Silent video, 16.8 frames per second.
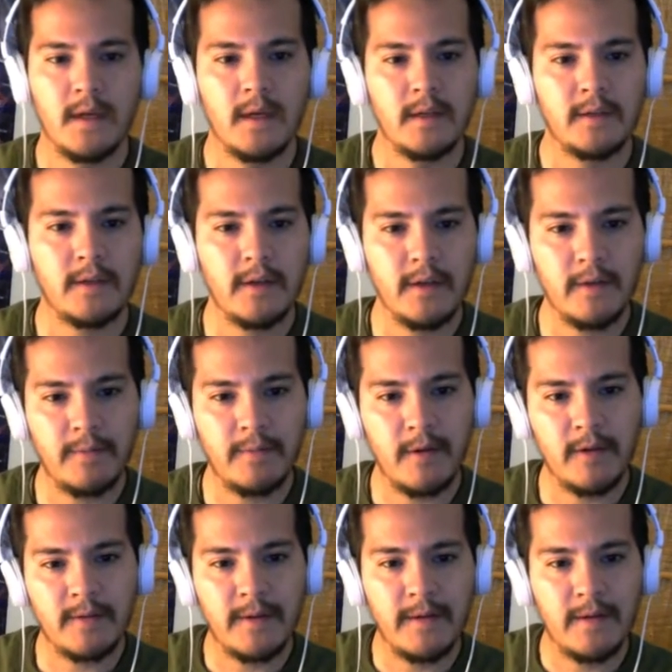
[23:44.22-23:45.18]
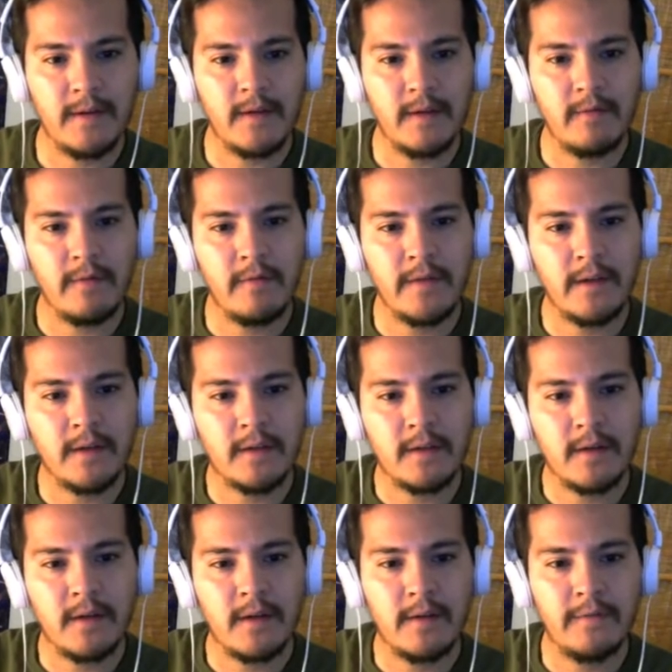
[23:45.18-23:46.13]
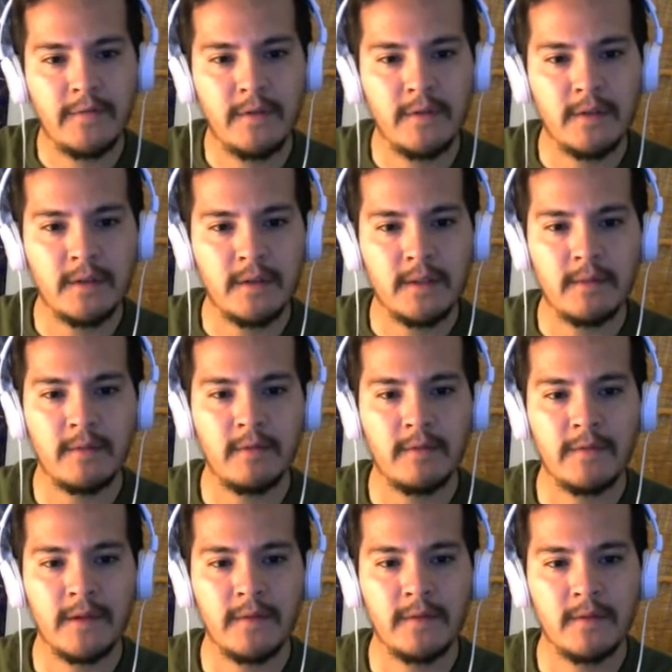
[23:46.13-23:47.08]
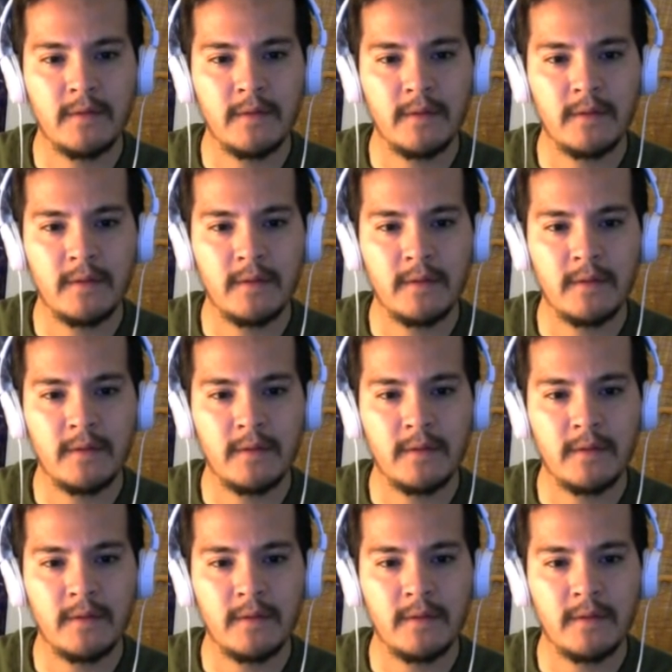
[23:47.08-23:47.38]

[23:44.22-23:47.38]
During your opponent's melee, you can reveal this card and fusion summon one forever.